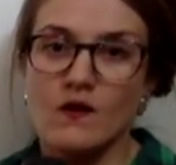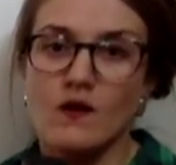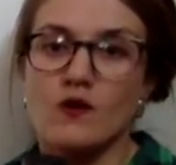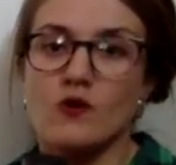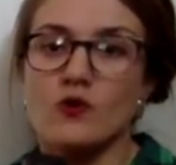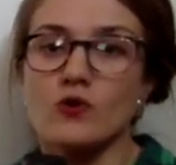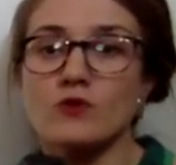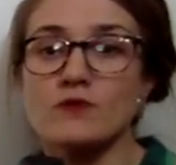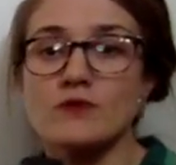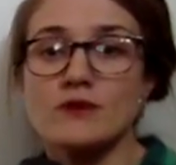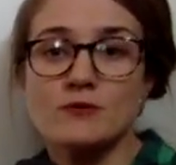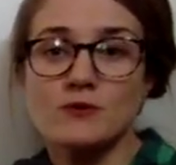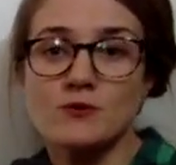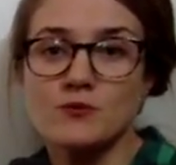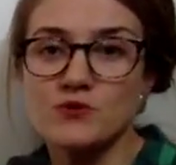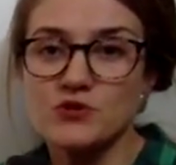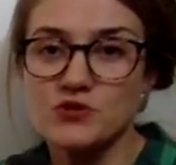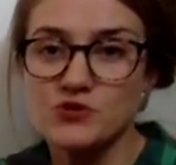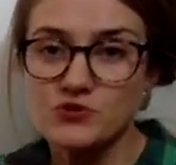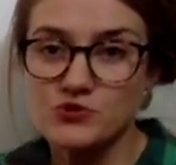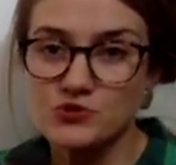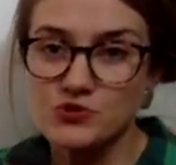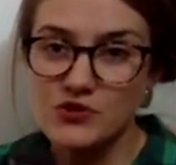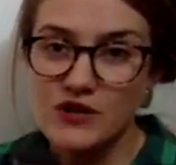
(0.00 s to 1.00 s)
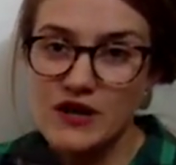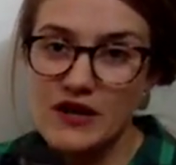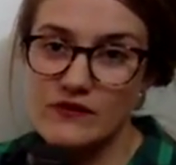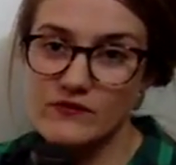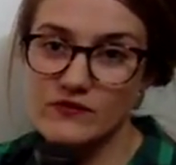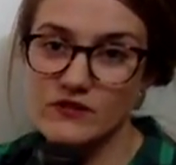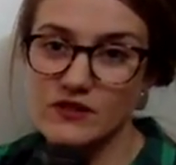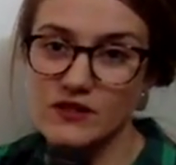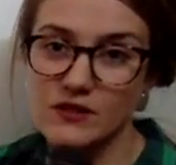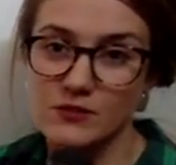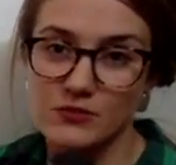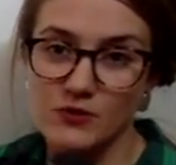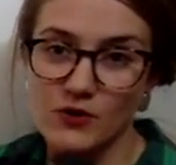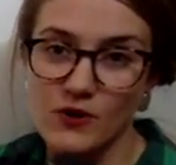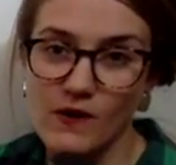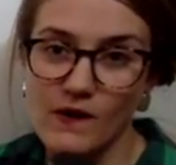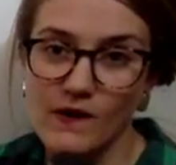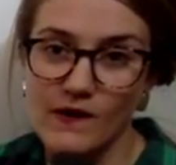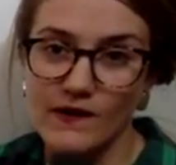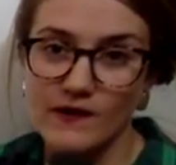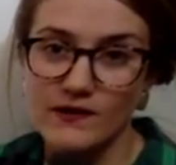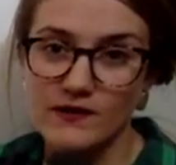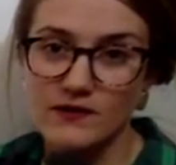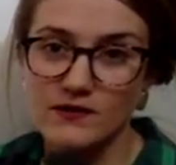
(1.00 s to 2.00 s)
or maybe when you're traveling
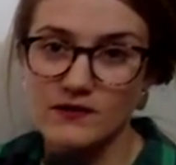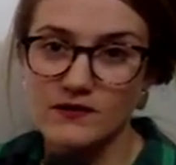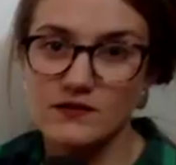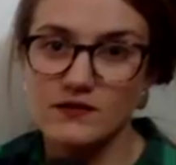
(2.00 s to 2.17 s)
abroad